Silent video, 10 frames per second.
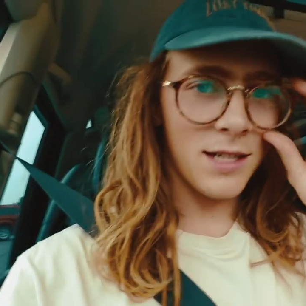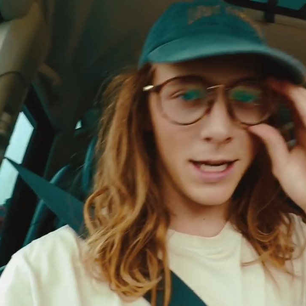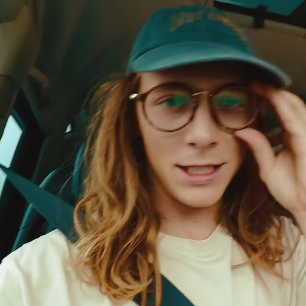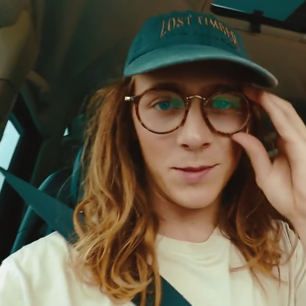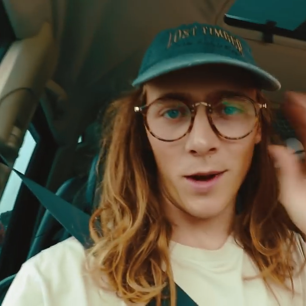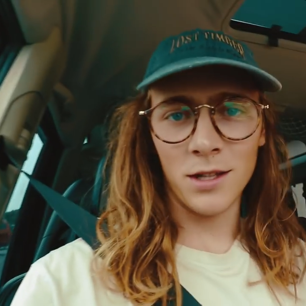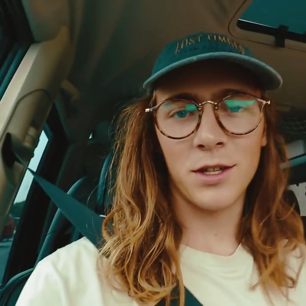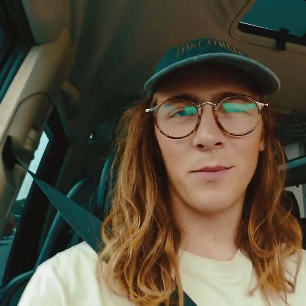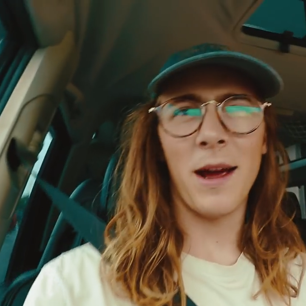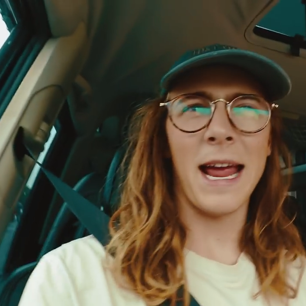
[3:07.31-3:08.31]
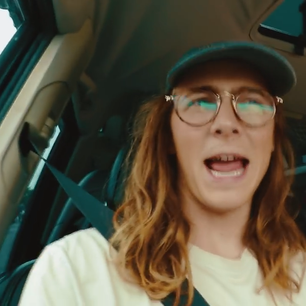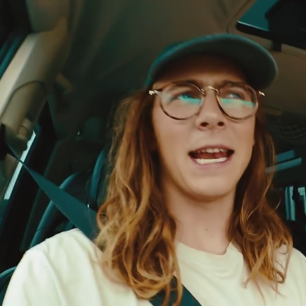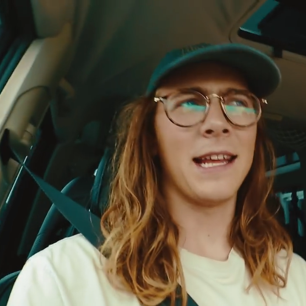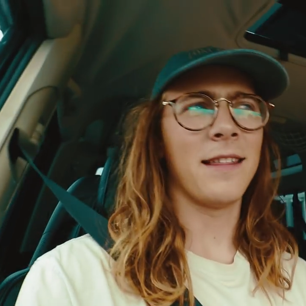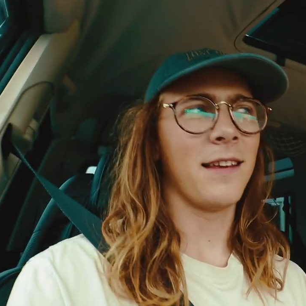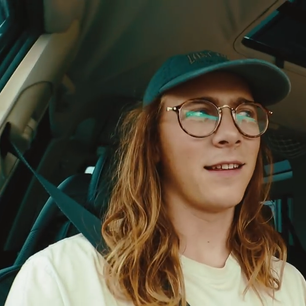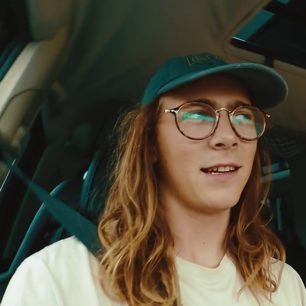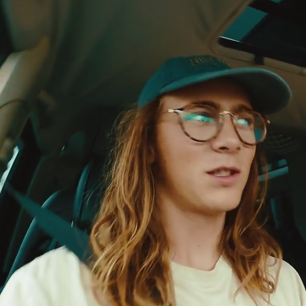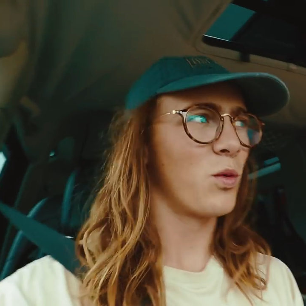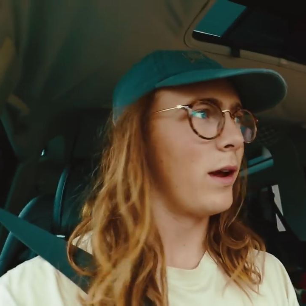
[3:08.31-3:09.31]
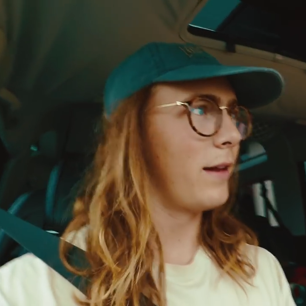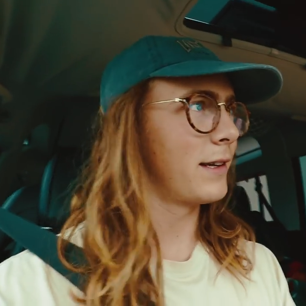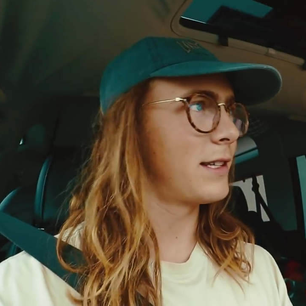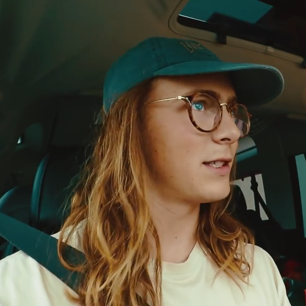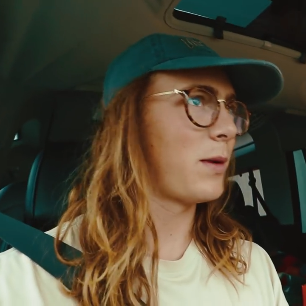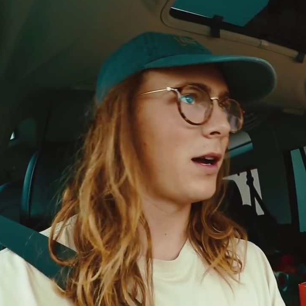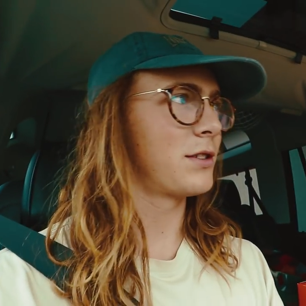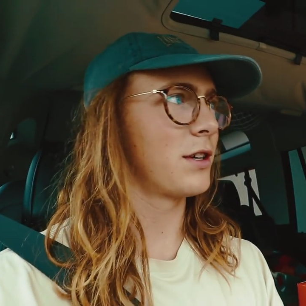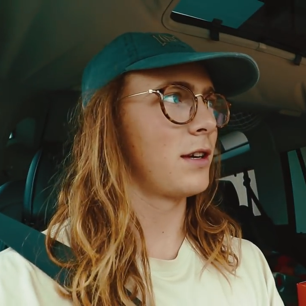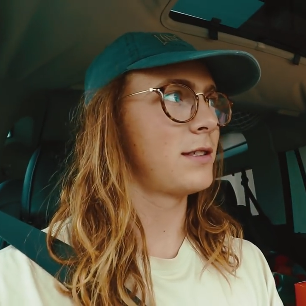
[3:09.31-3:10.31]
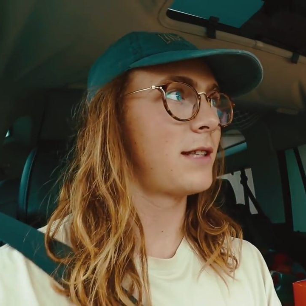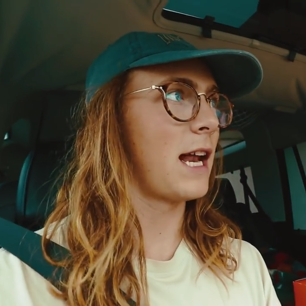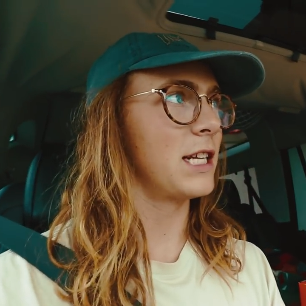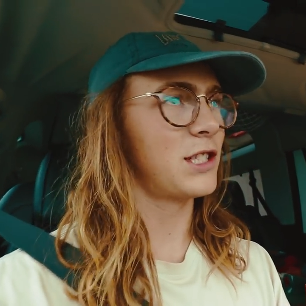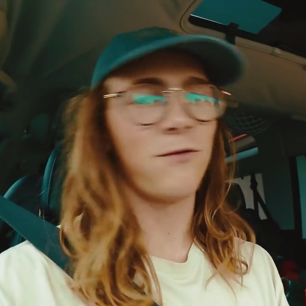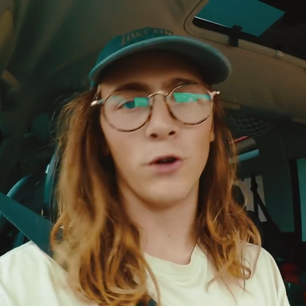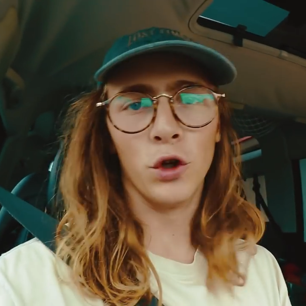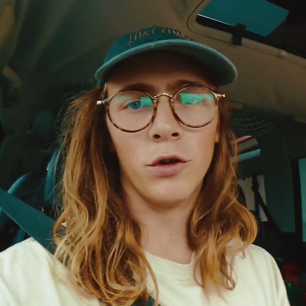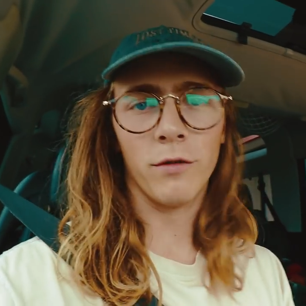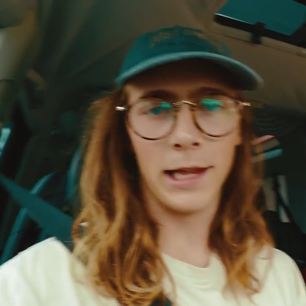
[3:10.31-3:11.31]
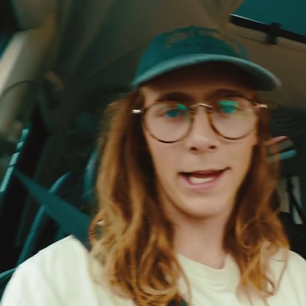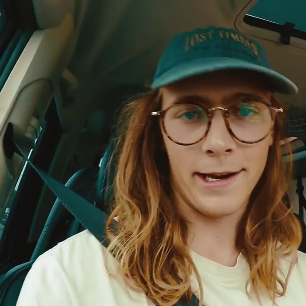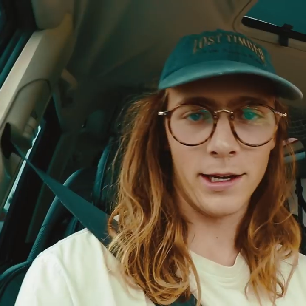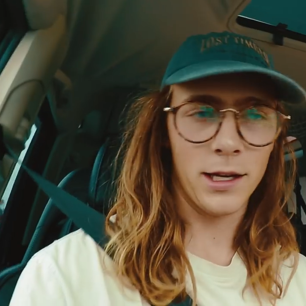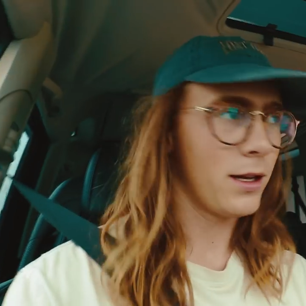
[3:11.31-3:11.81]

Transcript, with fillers: to get sponsored by anything that's willing to sponsor ah. us that is food related.